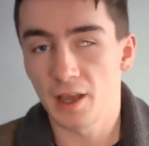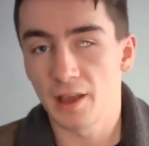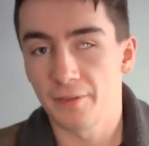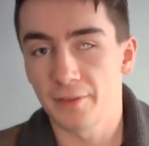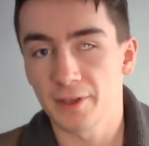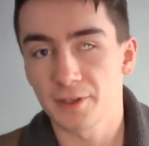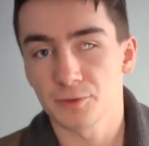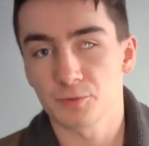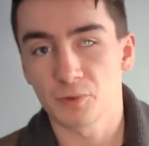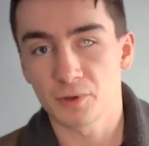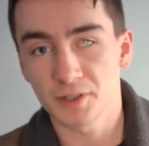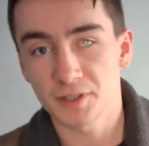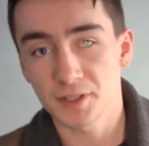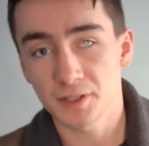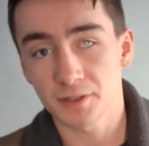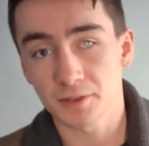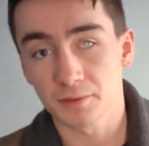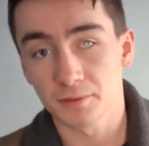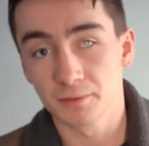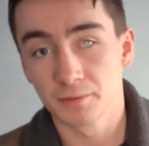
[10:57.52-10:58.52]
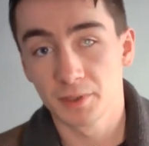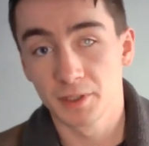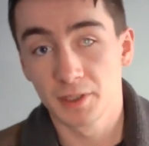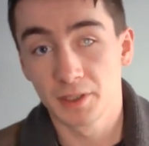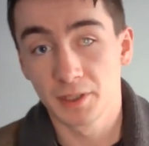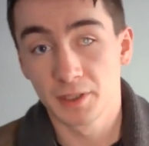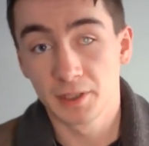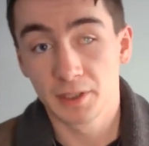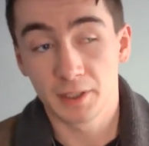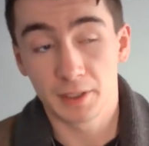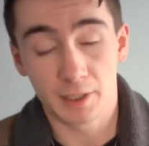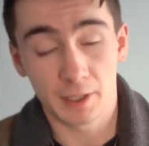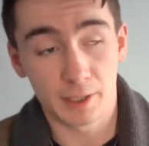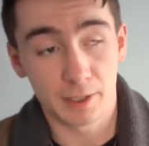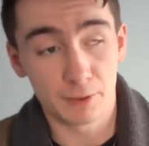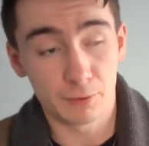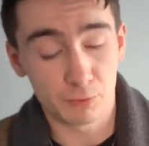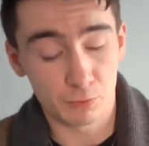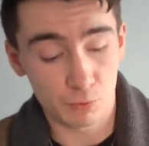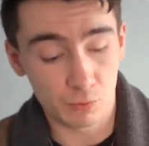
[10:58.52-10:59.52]
And that's what I did.
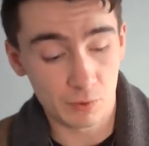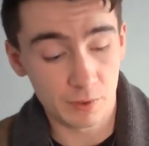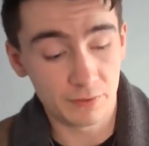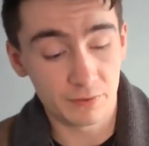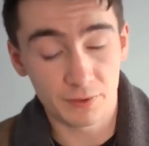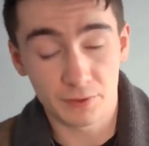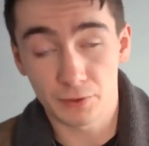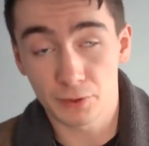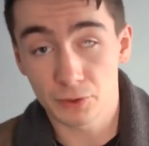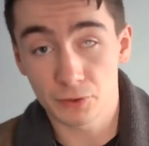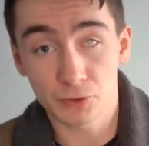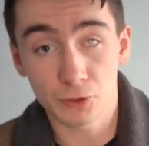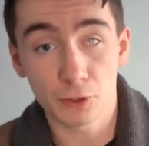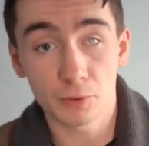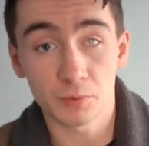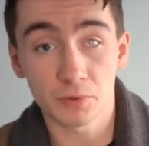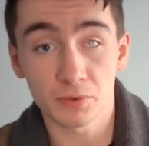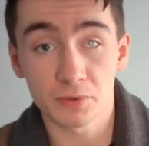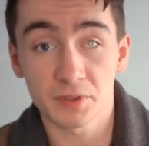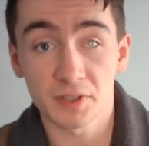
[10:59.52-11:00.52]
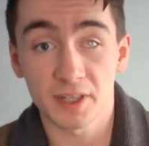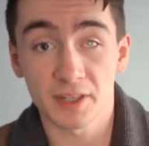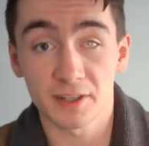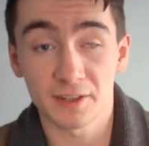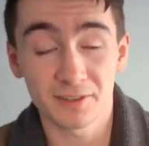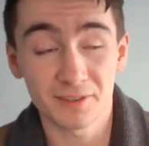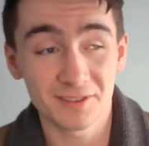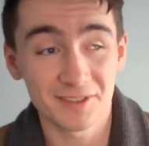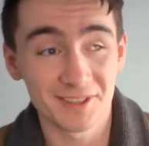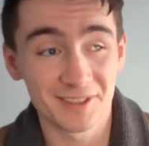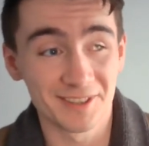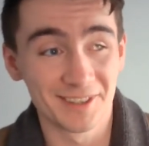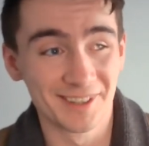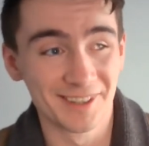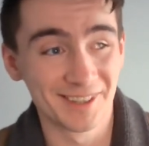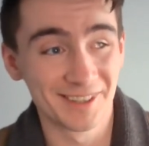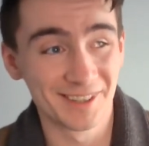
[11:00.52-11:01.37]
And within those couple of seconds,